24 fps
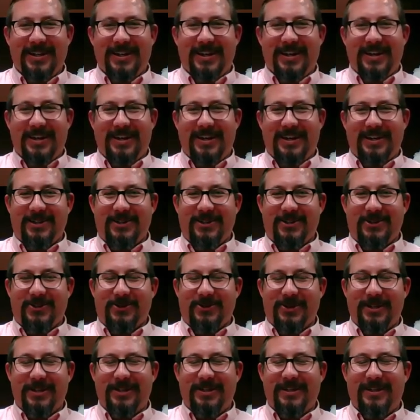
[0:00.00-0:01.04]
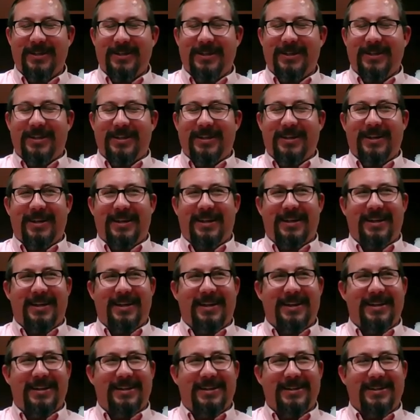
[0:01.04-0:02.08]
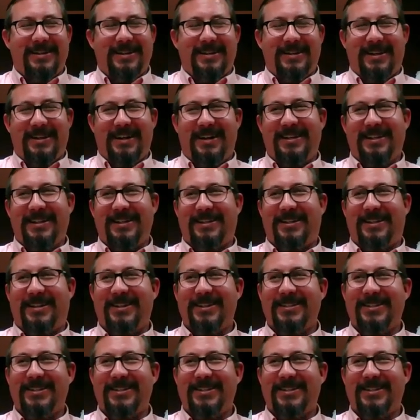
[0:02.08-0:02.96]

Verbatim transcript: how to do it and because